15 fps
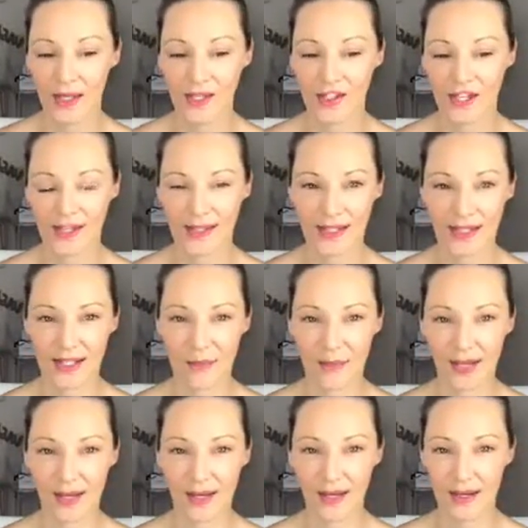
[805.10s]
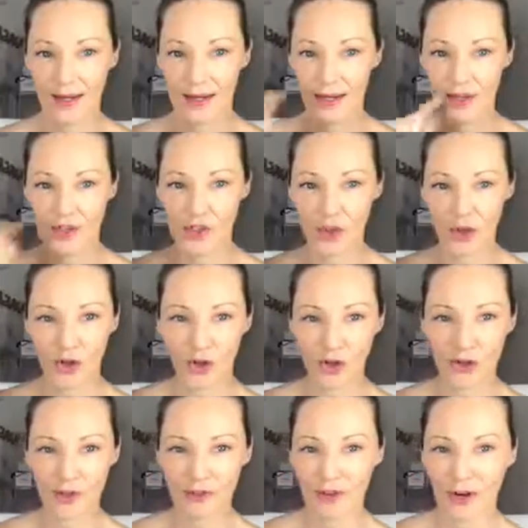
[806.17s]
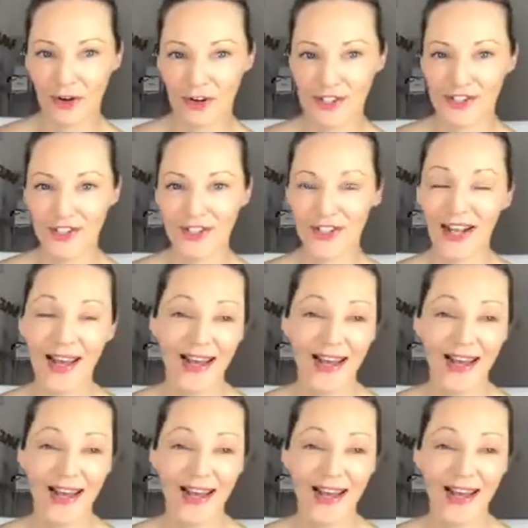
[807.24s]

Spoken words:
Jess lets me show you the photo shoot.